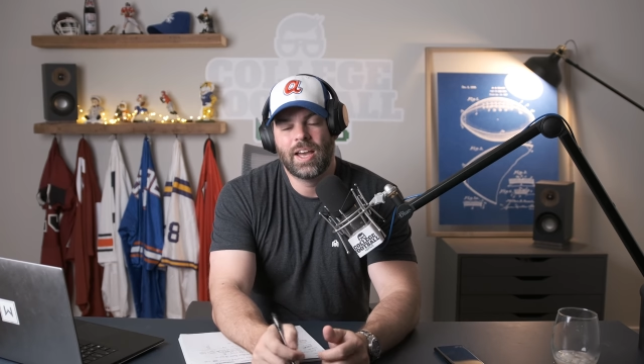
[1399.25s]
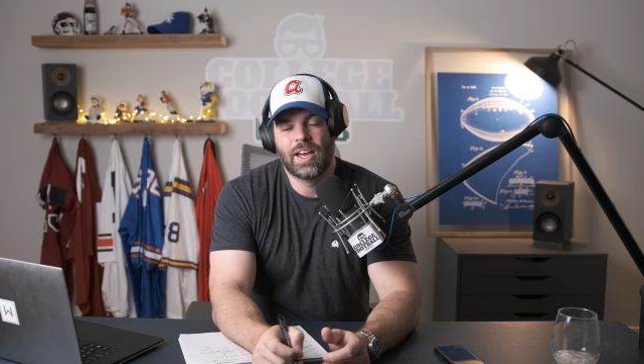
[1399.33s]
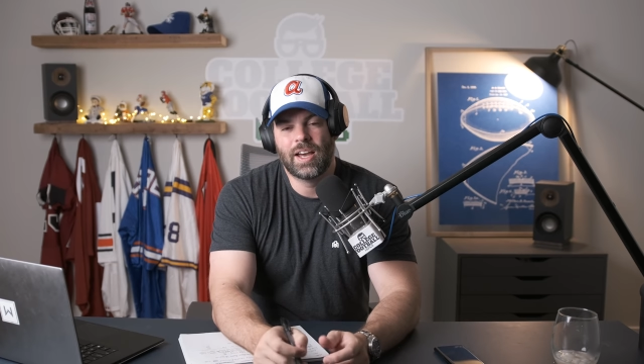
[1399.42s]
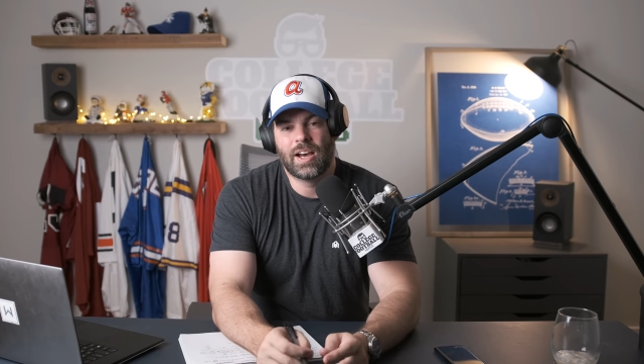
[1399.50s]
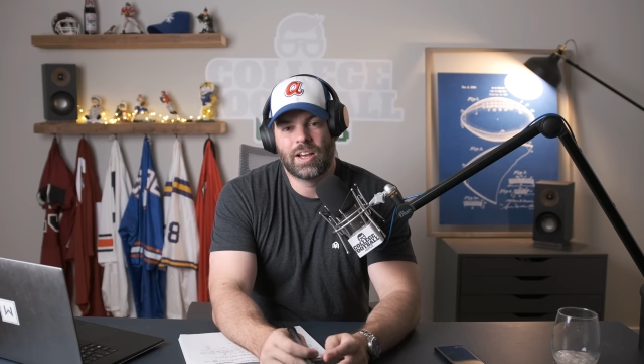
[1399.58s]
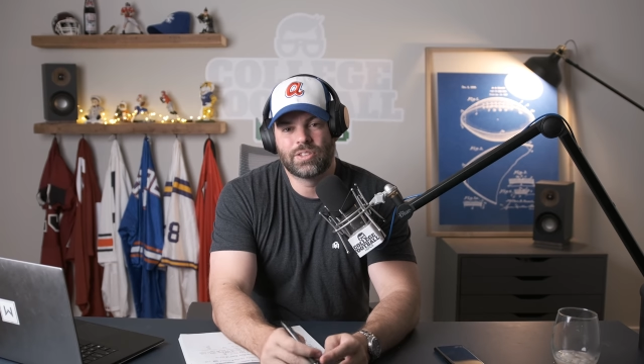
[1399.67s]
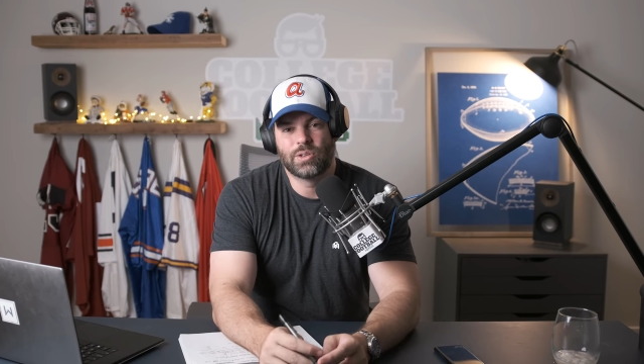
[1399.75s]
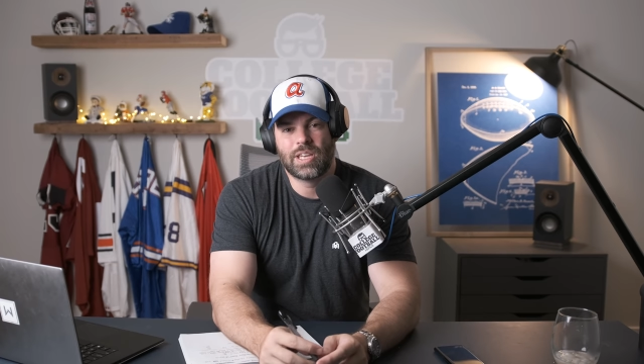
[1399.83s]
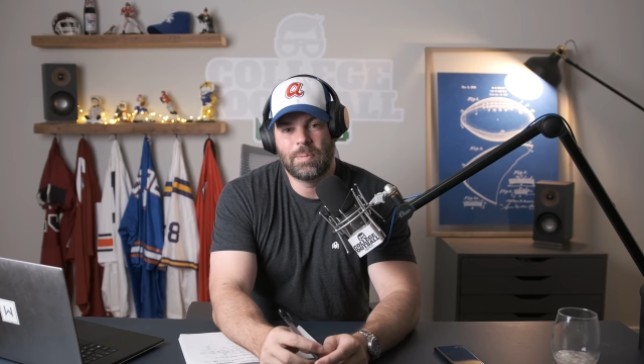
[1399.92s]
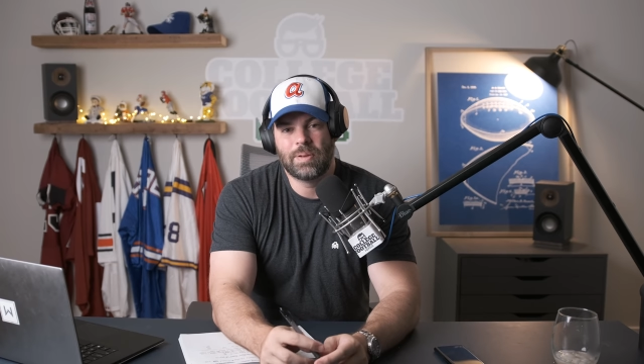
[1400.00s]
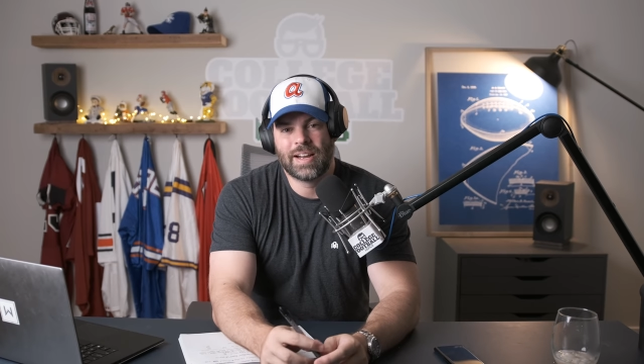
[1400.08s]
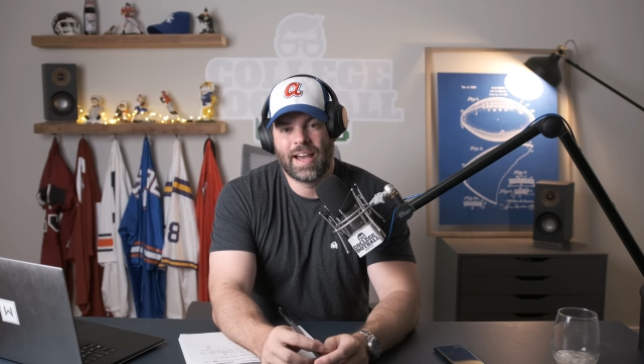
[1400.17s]
Also,
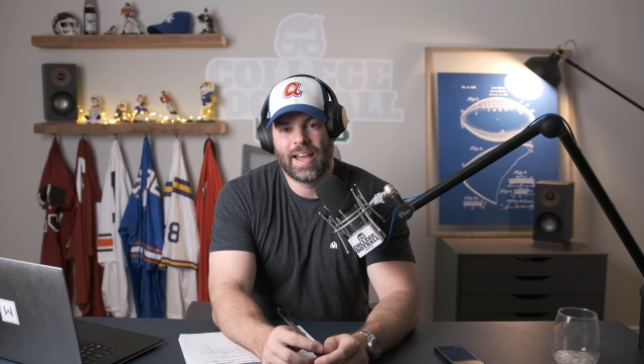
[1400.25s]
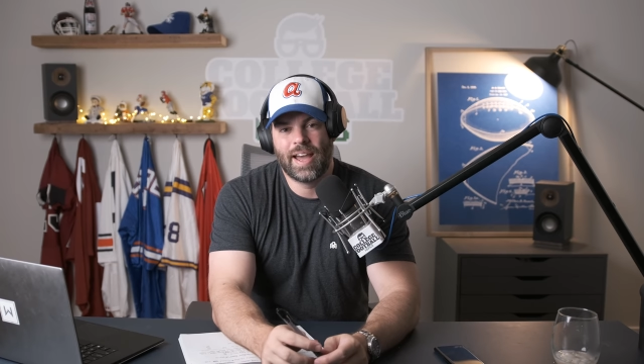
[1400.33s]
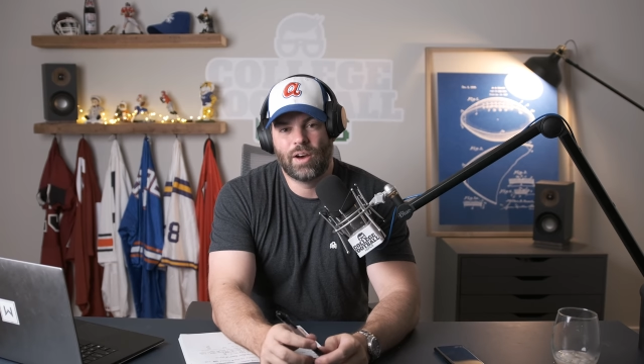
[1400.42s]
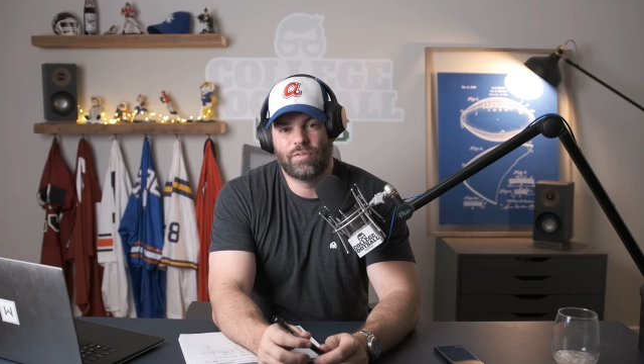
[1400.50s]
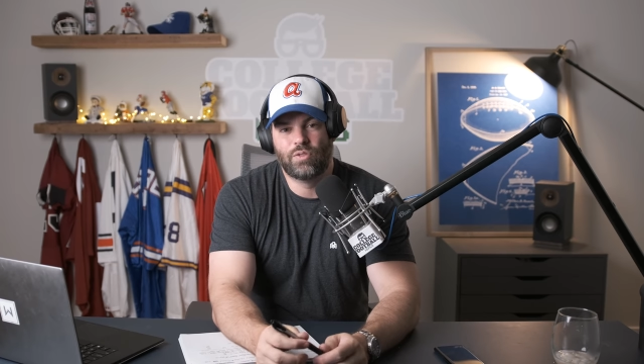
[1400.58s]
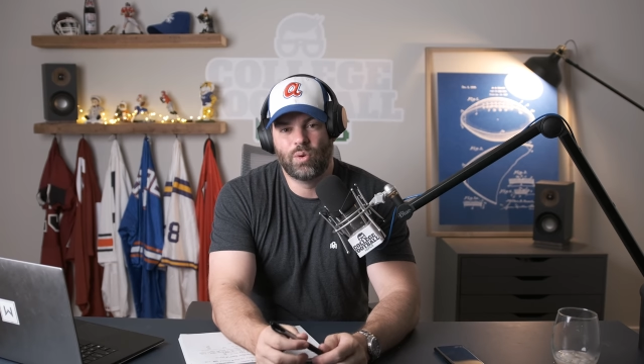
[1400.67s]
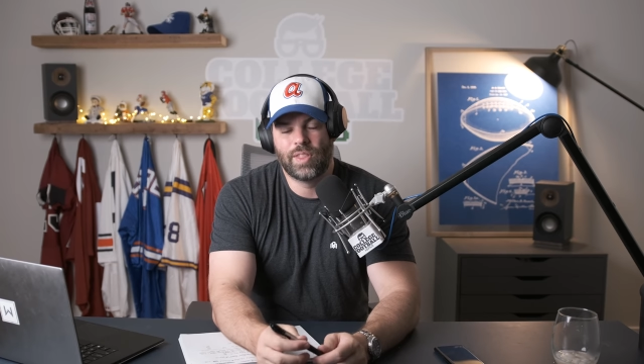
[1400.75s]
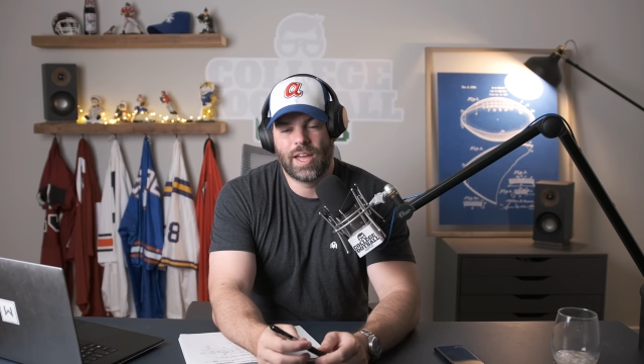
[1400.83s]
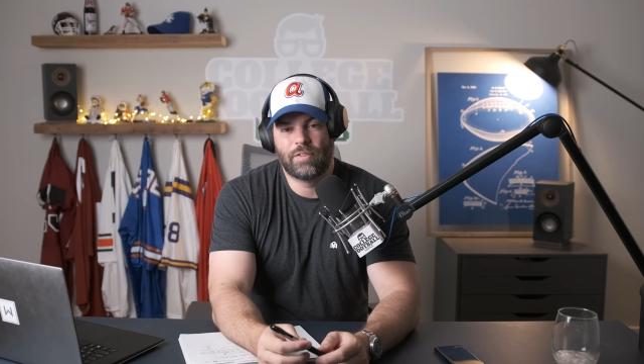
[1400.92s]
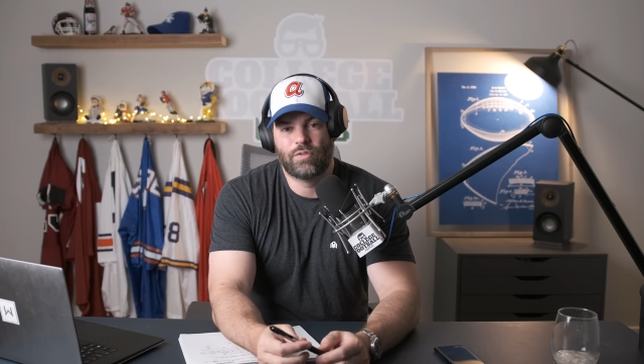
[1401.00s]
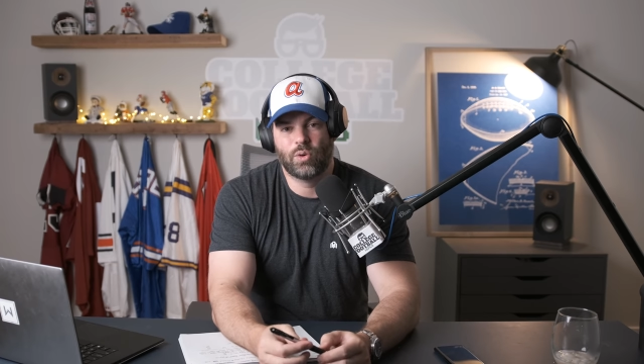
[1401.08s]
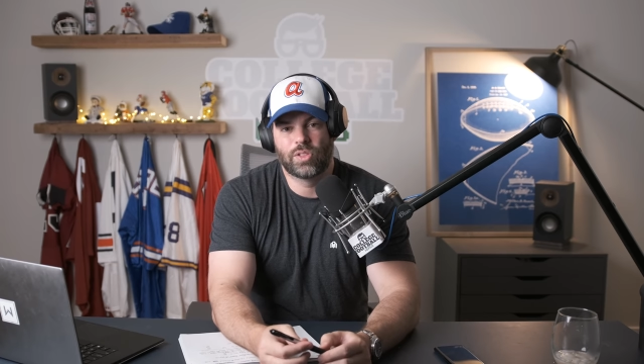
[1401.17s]
keep an eye out for
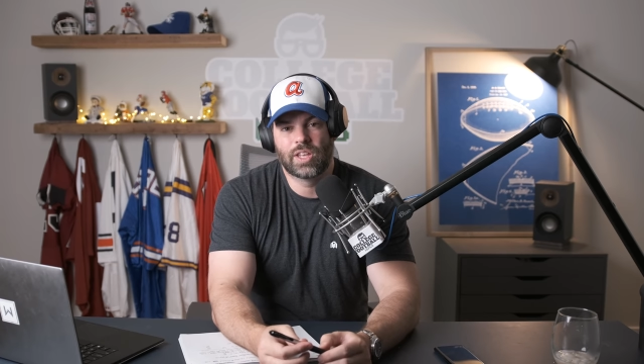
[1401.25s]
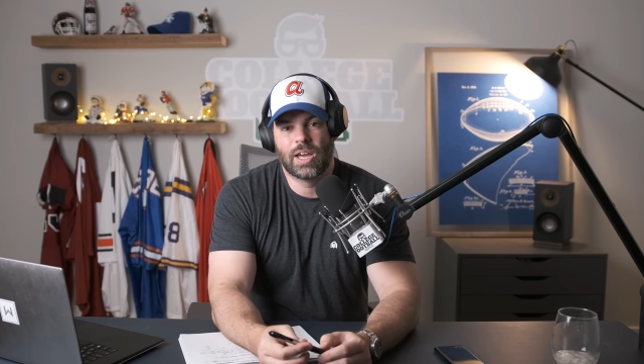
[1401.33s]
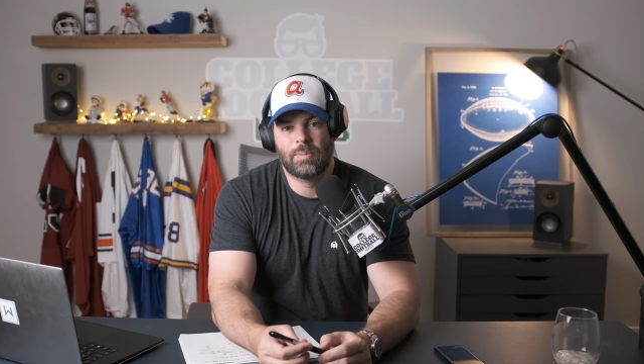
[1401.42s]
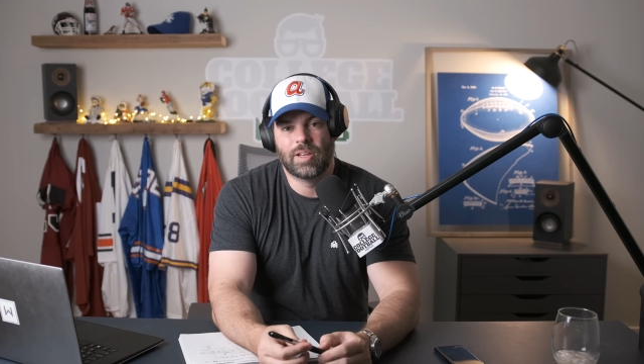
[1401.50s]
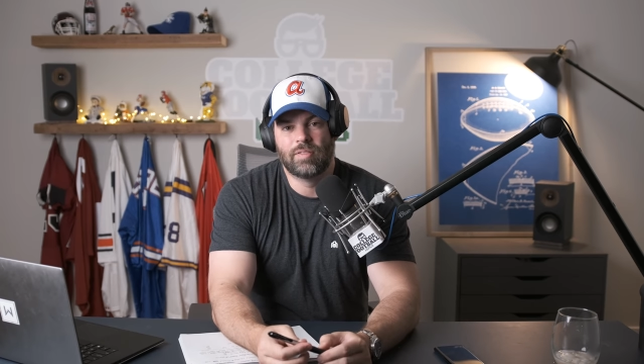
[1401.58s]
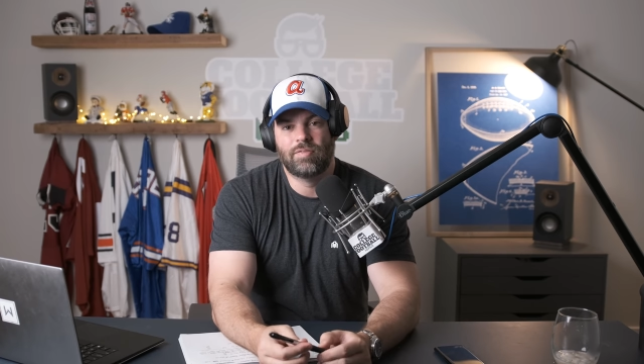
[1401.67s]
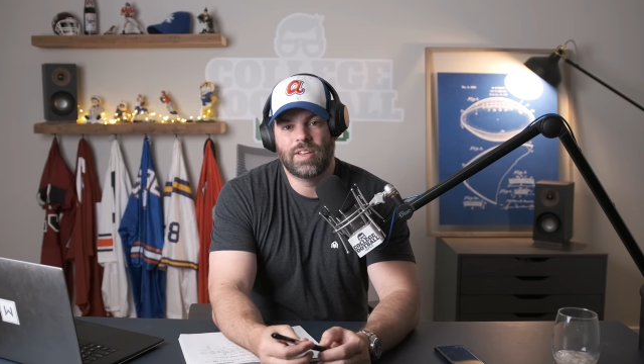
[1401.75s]
that forthcoming